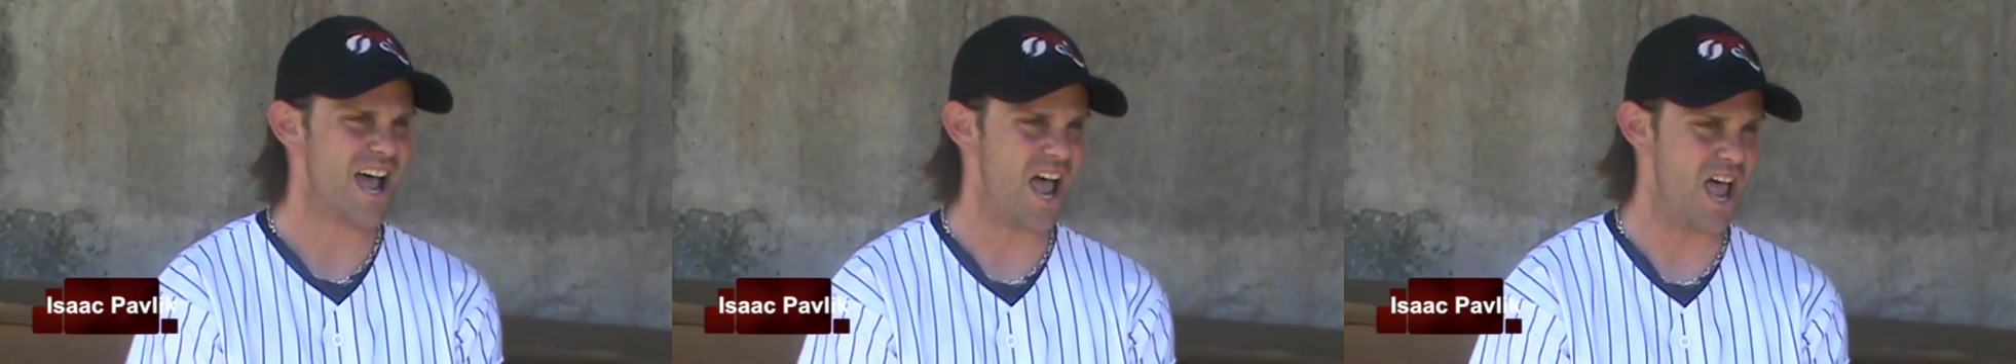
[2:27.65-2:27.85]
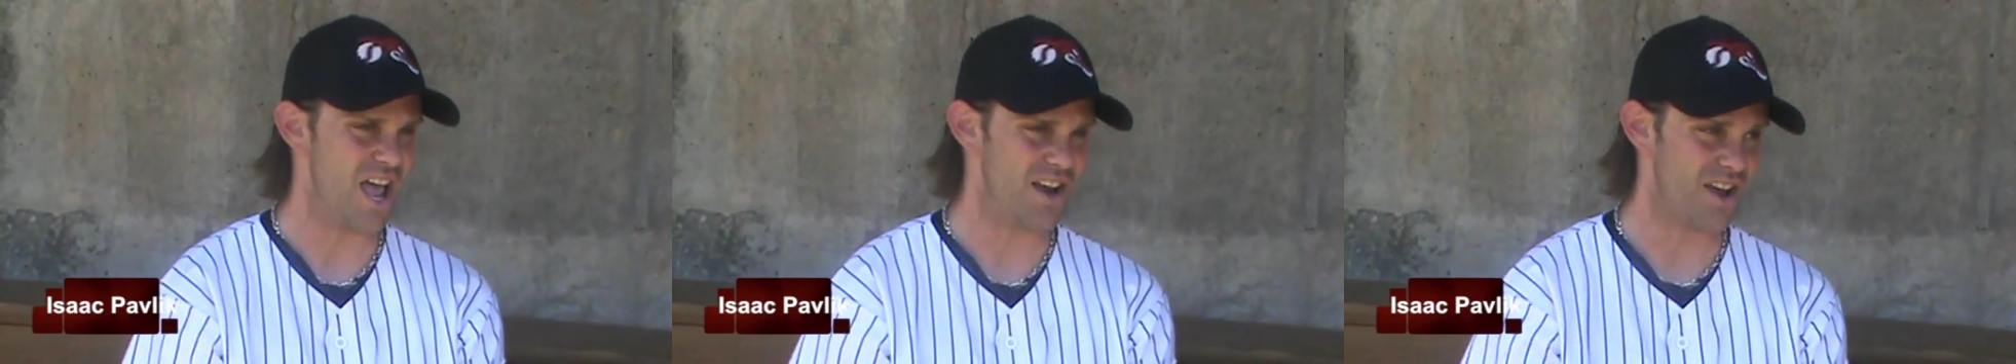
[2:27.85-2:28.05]

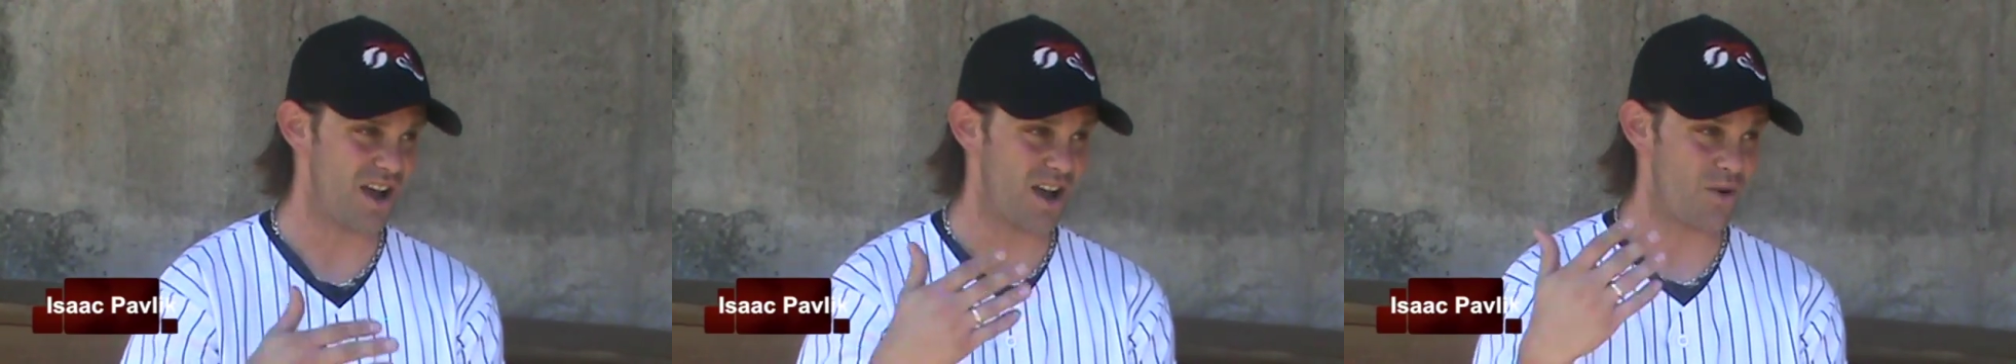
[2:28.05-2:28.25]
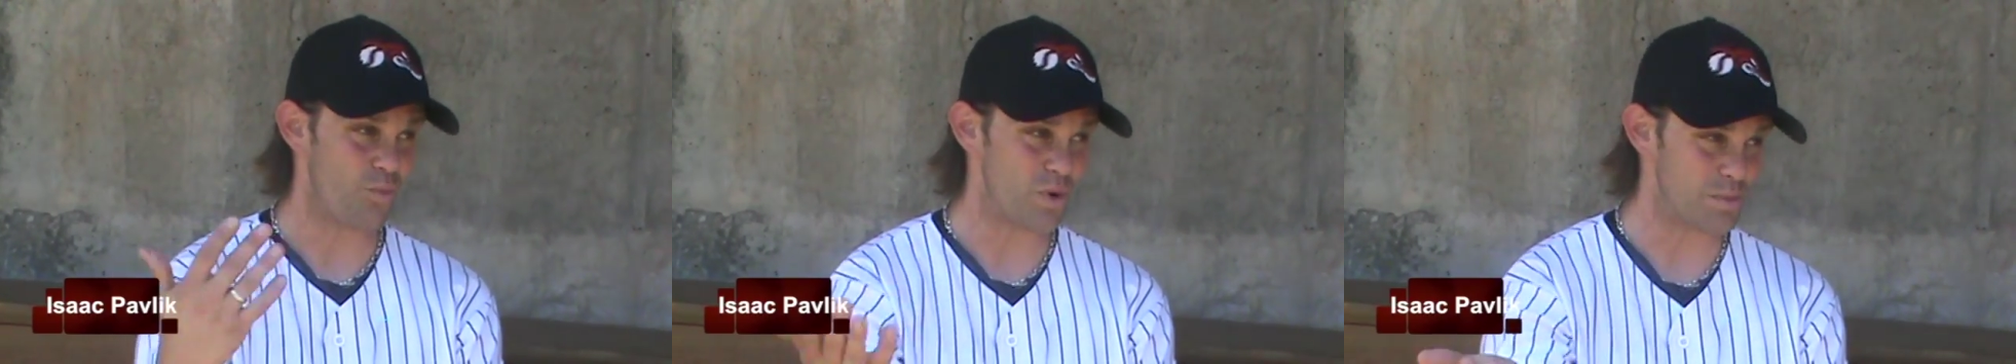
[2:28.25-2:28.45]
and
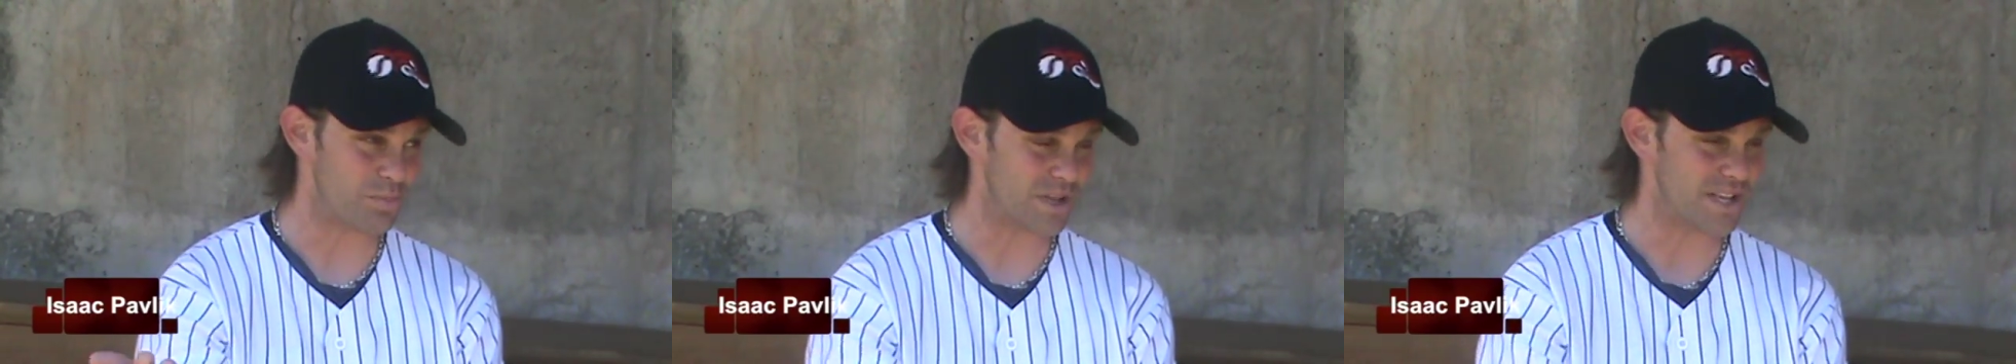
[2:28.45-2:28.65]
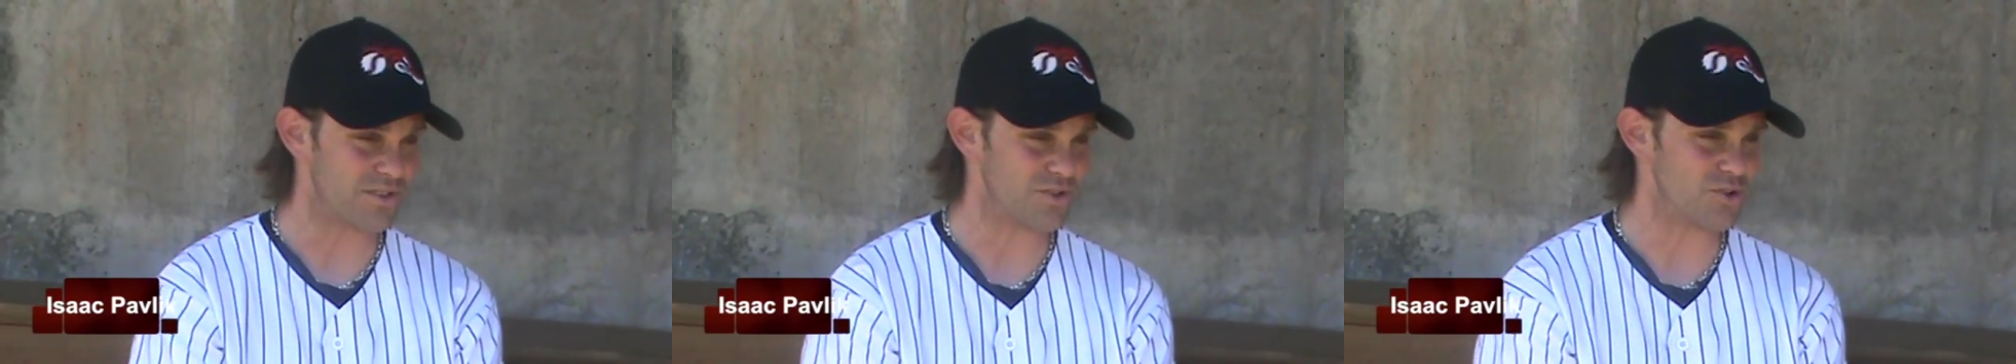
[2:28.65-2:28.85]
we
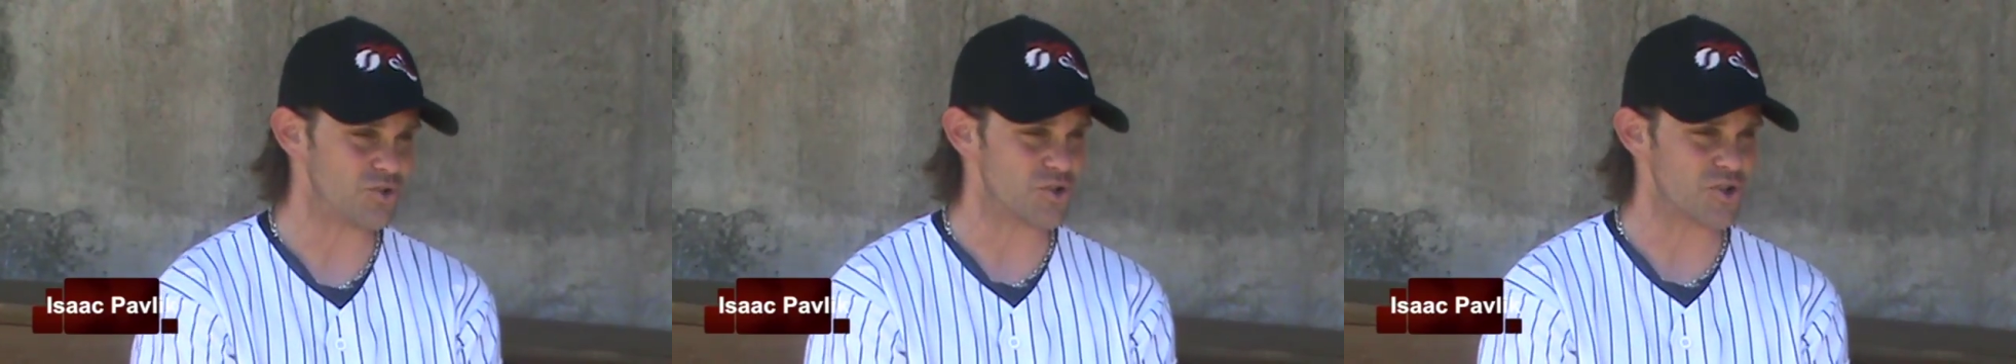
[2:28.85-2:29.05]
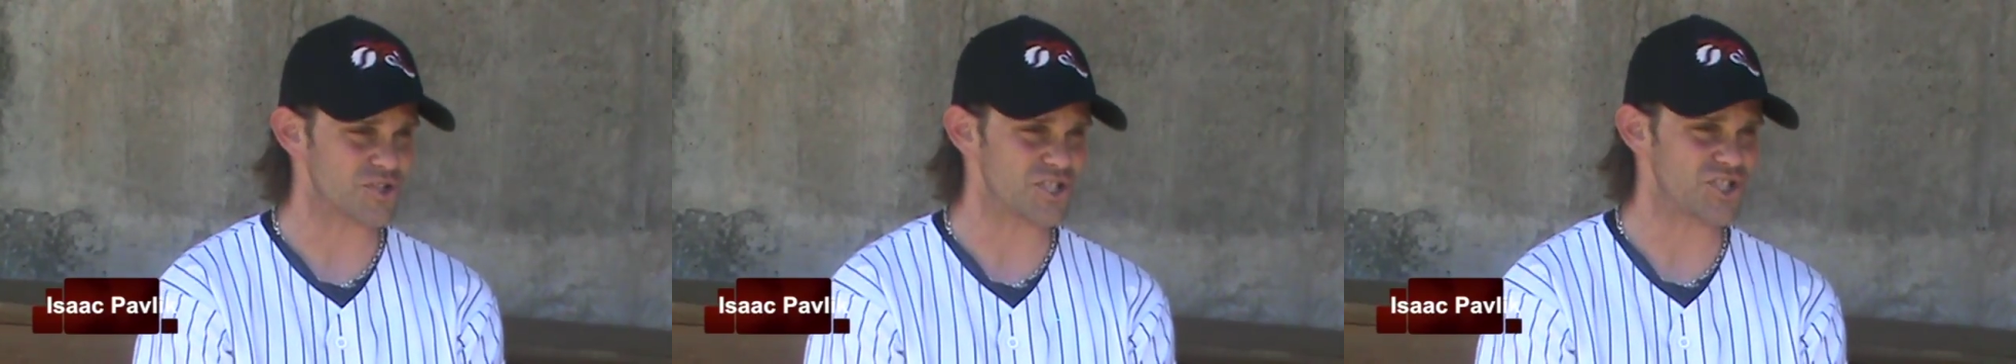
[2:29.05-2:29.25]
played the New
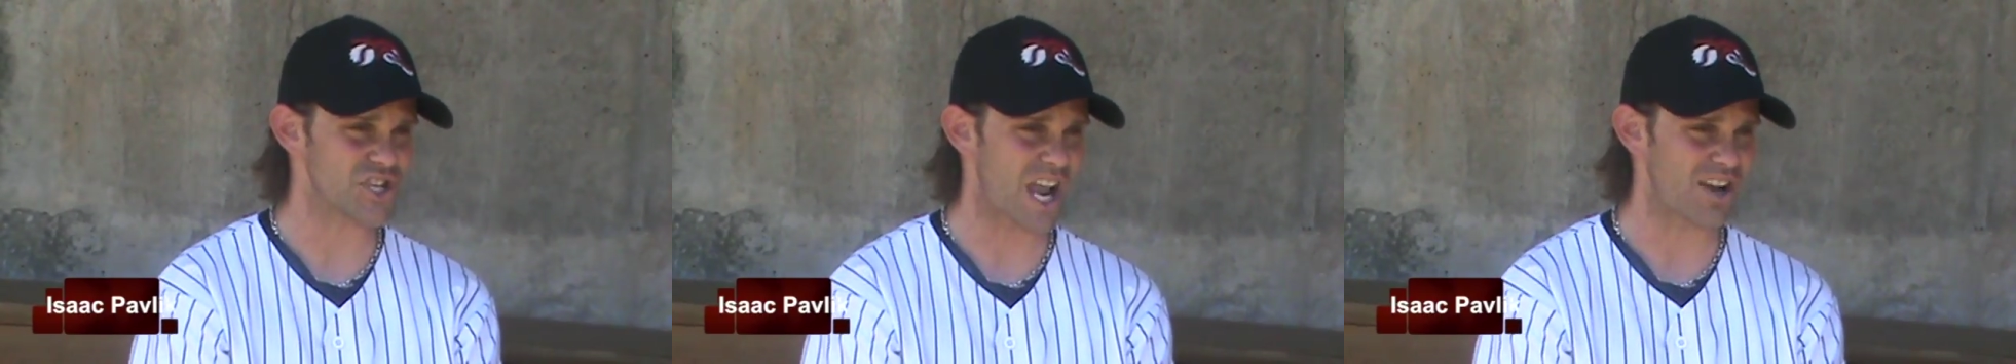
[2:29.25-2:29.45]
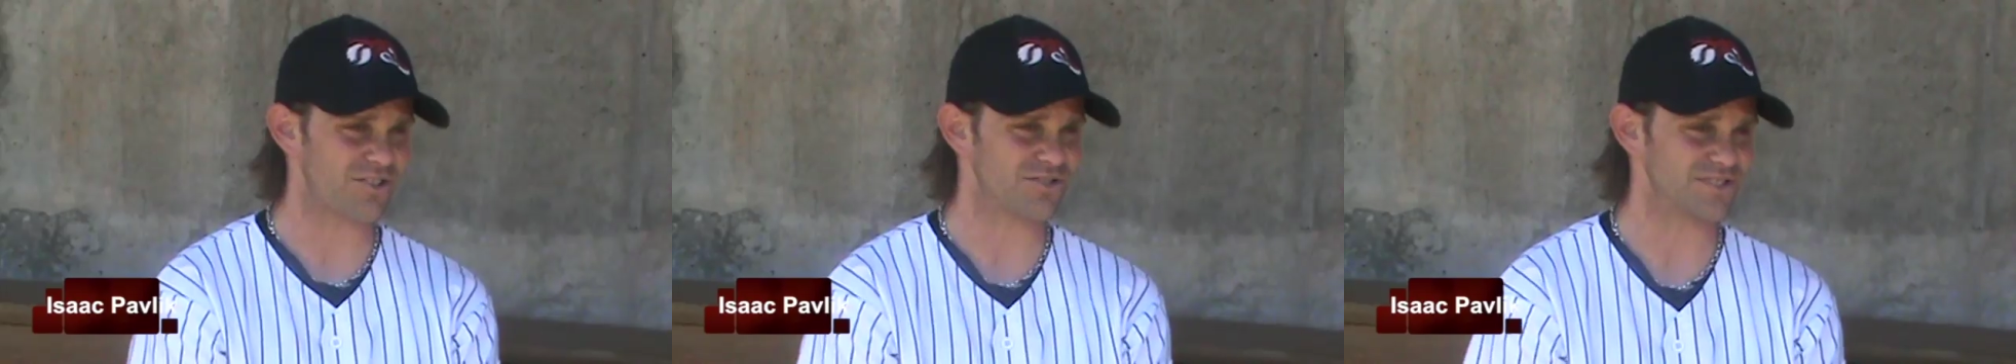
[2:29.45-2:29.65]
Jersey
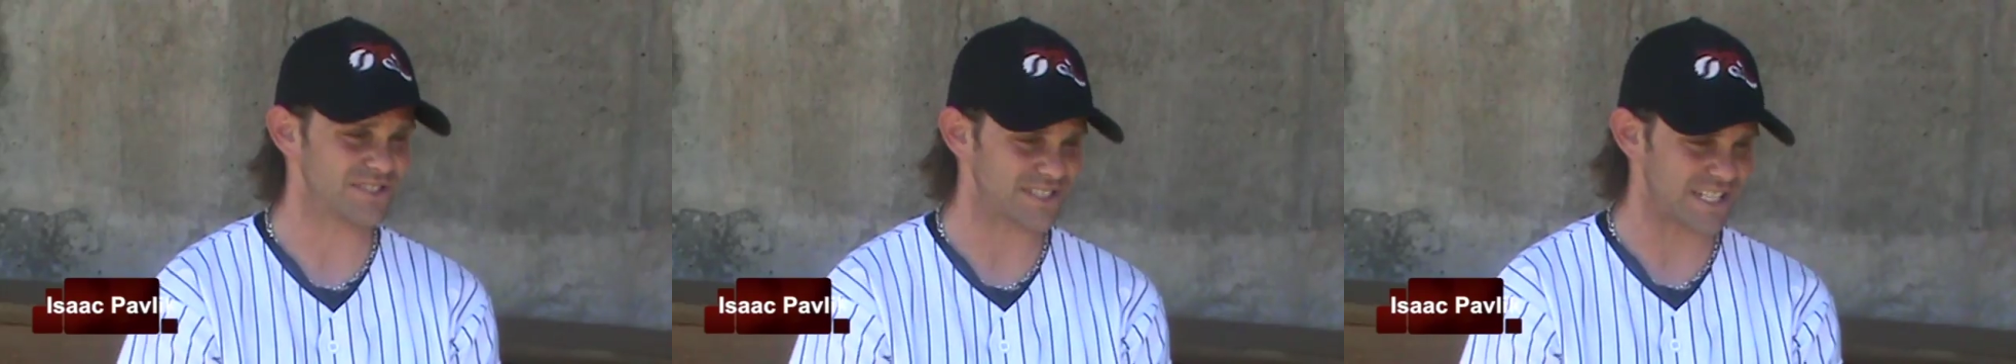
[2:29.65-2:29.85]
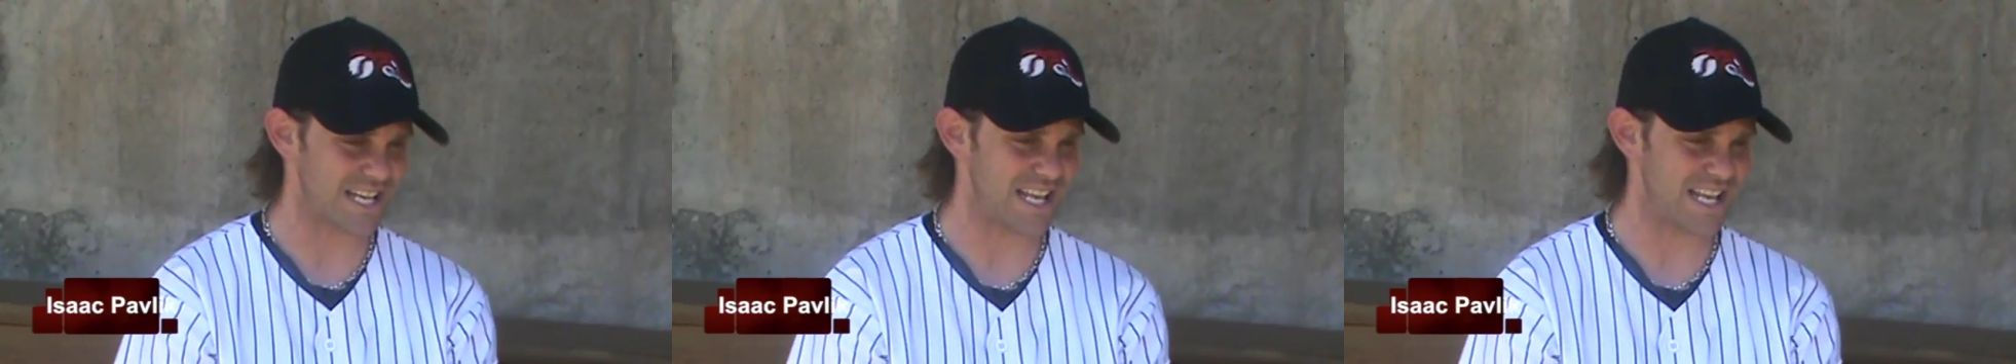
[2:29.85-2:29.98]
Jackals